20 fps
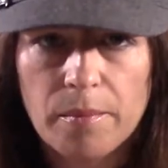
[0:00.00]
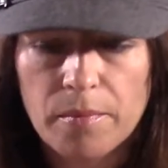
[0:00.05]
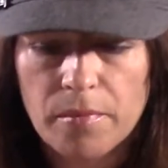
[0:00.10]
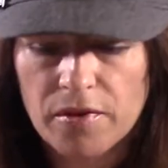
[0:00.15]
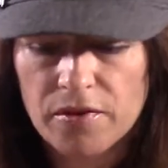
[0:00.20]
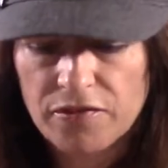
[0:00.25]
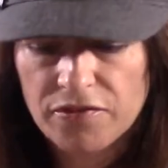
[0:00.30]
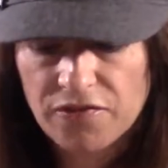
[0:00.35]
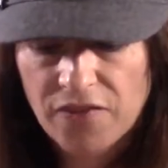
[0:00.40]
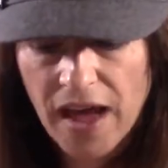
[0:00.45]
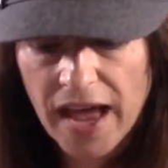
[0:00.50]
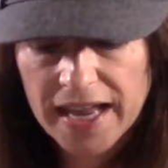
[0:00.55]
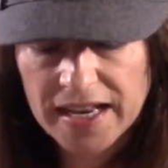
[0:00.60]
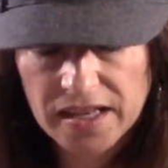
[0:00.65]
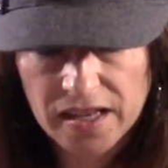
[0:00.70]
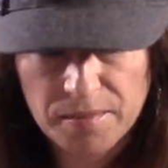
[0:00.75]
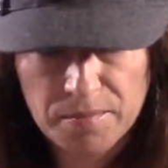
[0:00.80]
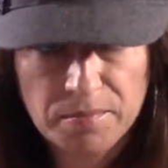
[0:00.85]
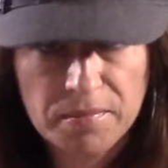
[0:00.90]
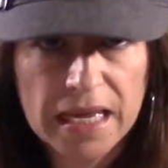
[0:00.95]

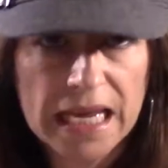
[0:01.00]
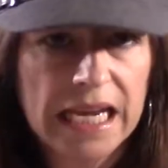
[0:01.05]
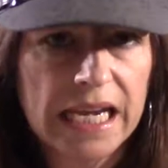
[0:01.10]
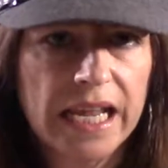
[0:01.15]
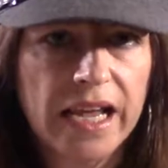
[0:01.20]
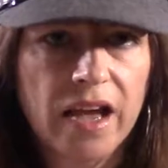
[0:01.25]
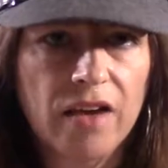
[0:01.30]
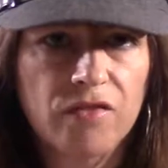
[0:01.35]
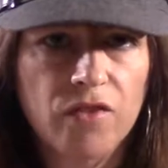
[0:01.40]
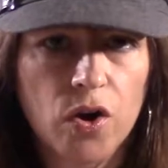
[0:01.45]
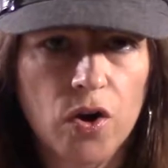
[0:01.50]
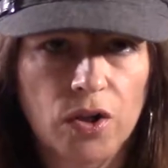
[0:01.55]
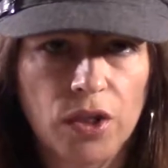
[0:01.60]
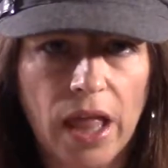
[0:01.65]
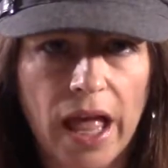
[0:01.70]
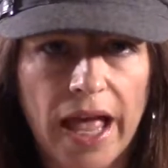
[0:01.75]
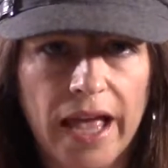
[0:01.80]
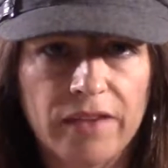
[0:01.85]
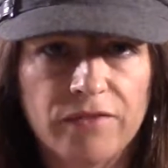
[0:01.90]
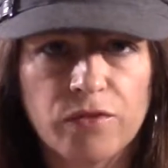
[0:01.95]
find the meaning of our
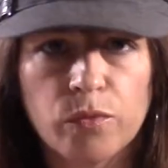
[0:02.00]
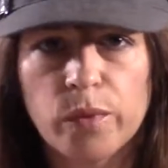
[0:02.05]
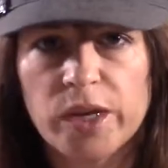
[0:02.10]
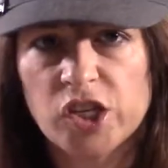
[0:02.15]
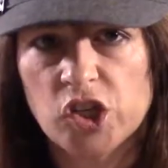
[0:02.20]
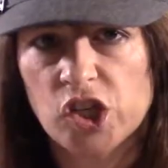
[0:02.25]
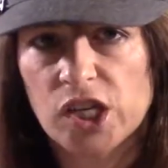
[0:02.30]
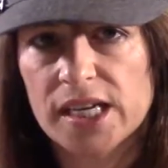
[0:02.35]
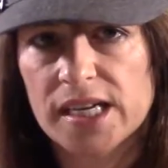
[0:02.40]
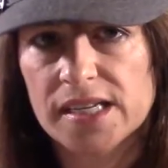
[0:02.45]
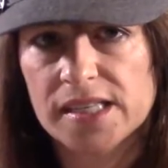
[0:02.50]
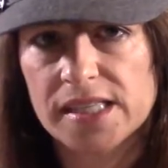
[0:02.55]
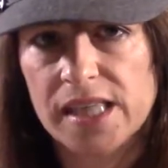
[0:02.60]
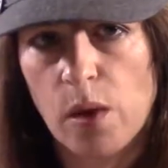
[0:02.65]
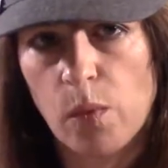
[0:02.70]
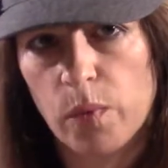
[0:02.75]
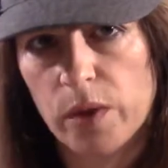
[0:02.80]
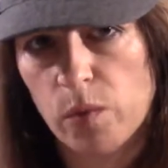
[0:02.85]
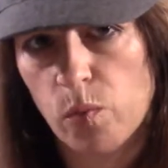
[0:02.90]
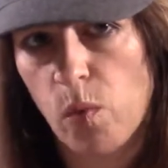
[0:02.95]
life, which is
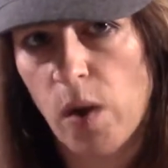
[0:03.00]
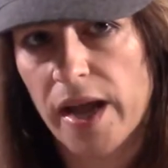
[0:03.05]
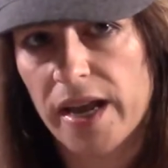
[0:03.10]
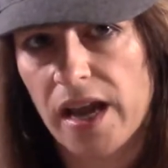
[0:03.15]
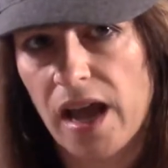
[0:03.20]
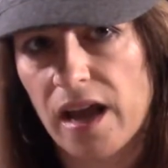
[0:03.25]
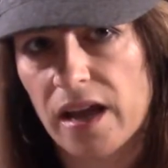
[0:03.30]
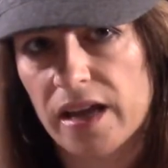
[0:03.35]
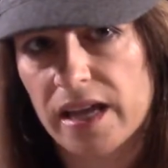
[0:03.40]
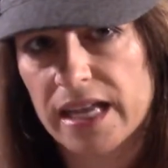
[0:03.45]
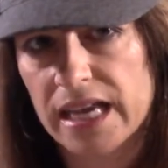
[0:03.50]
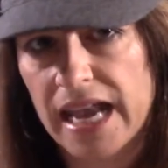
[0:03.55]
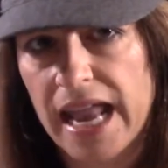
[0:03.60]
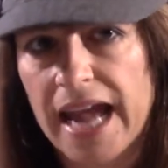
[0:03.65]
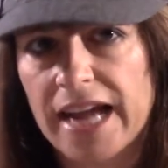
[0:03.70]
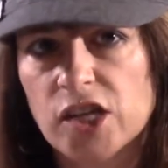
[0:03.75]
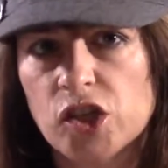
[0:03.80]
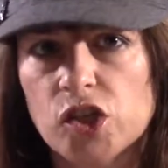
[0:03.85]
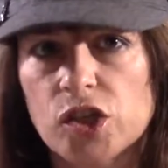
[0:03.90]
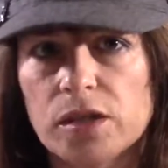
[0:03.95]
that we want a
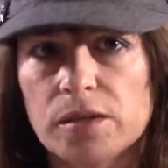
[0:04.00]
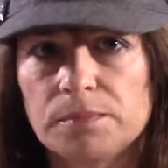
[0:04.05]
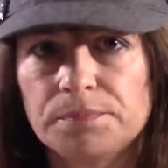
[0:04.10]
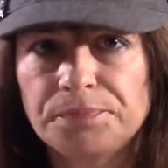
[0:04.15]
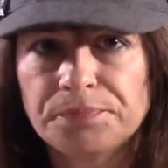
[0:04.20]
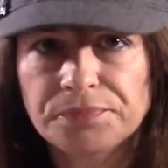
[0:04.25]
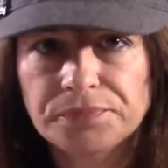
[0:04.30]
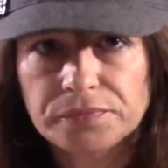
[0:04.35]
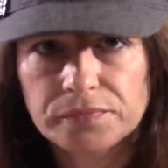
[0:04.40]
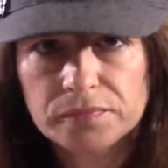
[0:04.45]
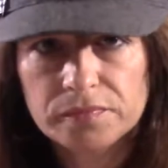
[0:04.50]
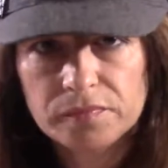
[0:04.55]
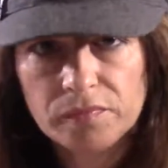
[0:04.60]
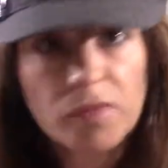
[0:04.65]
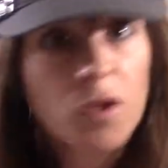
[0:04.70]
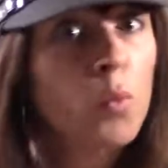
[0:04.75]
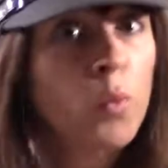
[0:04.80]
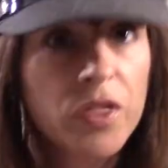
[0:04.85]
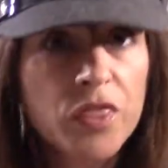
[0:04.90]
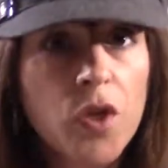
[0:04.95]
connection
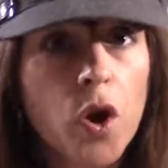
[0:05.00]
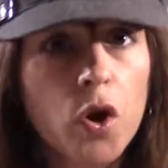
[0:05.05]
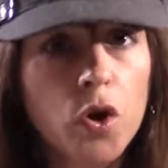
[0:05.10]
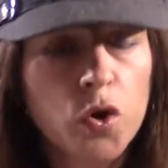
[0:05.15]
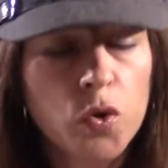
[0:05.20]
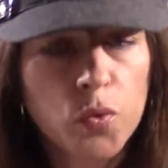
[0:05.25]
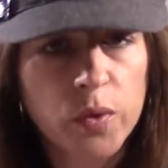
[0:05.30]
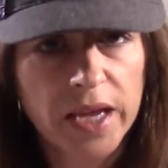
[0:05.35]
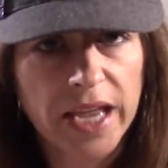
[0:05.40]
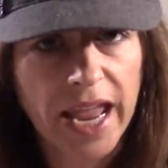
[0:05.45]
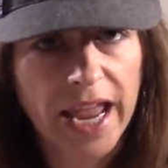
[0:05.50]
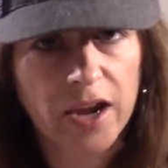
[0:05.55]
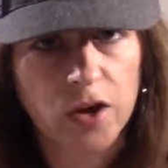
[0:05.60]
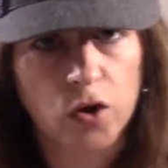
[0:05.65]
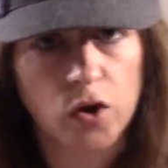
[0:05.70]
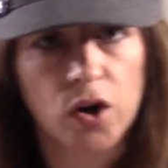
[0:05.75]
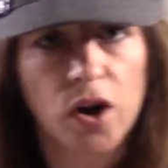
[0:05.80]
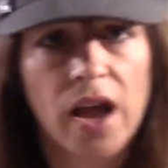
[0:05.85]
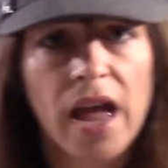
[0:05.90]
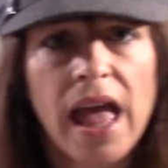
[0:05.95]
with our Creator.